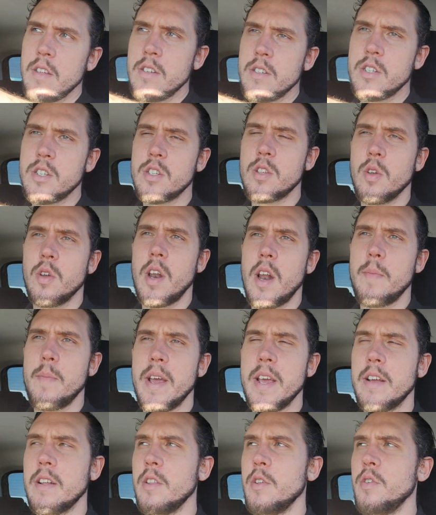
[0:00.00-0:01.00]
Just thought I'd
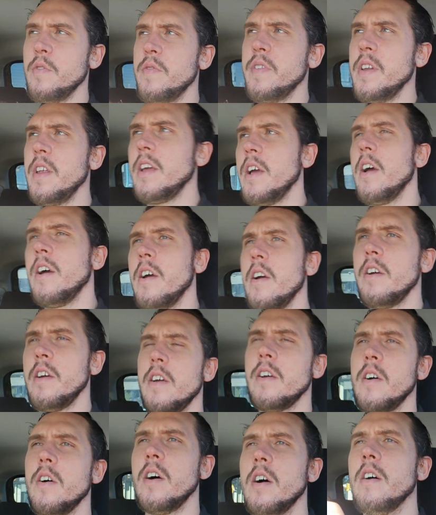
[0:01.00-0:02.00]
make a little video
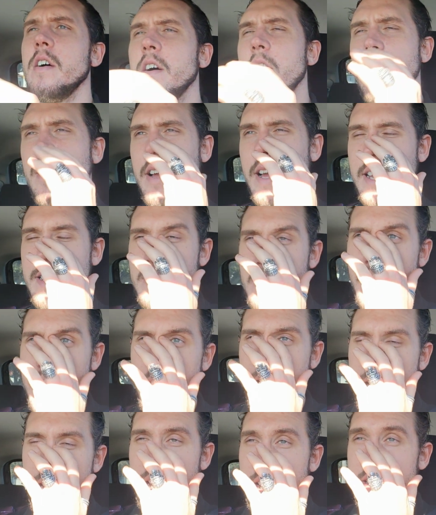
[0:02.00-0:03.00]
as
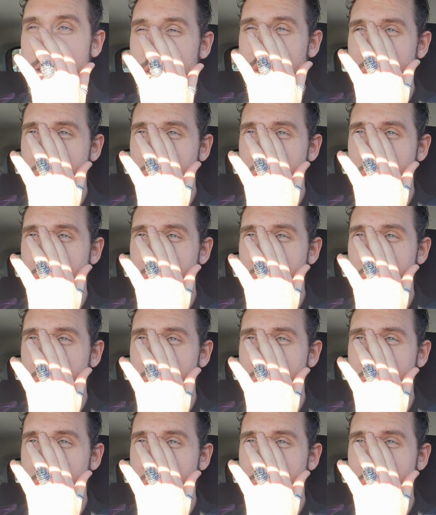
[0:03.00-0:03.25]
I